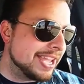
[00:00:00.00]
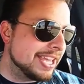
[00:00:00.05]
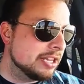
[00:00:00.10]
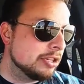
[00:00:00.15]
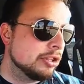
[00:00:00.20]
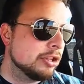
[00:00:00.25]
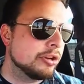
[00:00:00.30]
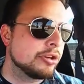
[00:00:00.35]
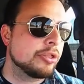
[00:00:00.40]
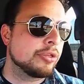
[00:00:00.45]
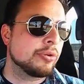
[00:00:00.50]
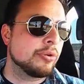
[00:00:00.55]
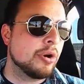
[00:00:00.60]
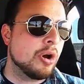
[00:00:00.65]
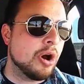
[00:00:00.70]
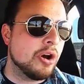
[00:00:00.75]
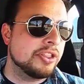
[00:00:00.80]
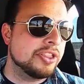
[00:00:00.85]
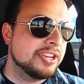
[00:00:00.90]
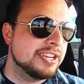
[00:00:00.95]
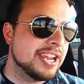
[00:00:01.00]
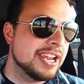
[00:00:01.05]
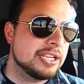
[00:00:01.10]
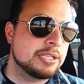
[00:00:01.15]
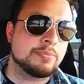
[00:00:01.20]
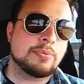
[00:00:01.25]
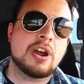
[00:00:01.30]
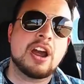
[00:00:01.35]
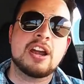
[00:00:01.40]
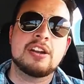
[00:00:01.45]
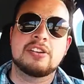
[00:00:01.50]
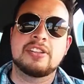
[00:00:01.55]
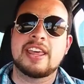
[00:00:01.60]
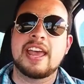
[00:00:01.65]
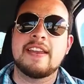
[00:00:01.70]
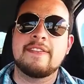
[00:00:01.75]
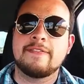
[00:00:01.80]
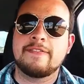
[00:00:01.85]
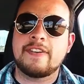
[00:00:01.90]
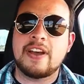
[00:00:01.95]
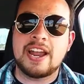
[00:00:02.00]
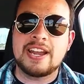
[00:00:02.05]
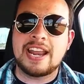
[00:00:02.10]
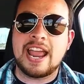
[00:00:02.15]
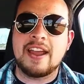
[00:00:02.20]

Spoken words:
and look through all the days prior to that and find